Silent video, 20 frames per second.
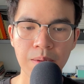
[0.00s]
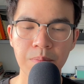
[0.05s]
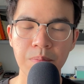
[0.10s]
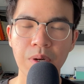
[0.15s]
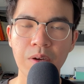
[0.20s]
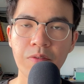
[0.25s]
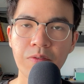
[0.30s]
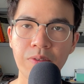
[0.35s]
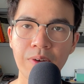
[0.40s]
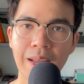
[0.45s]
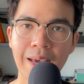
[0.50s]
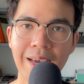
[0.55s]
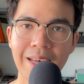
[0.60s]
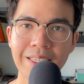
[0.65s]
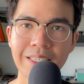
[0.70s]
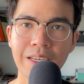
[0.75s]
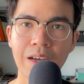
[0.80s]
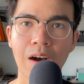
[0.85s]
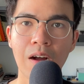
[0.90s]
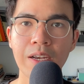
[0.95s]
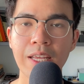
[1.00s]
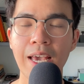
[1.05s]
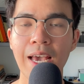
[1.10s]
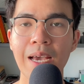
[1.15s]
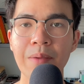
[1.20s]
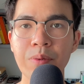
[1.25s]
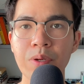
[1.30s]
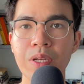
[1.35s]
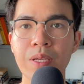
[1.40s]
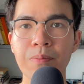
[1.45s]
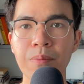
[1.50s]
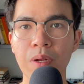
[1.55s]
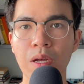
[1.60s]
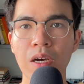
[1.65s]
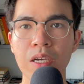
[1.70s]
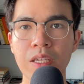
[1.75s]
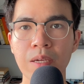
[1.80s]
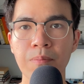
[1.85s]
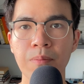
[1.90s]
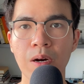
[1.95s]
But Flask only helps you deploy
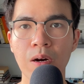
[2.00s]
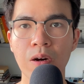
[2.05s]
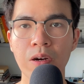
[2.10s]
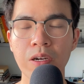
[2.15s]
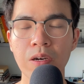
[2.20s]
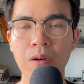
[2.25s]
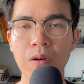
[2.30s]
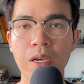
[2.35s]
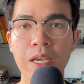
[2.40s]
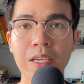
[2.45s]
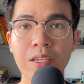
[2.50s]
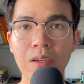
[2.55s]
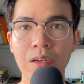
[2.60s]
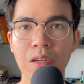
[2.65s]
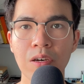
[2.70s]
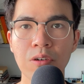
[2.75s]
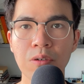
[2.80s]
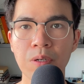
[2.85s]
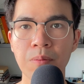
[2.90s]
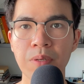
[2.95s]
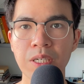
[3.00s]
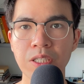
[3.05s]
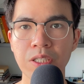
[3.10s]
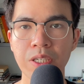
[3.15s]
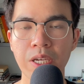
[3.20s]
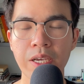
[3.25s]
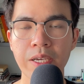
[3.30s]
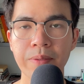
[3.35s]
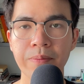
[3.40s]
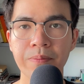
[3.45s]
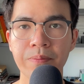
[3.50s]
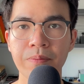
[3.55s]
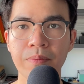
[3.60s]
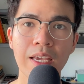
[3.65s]
your model in your local machine.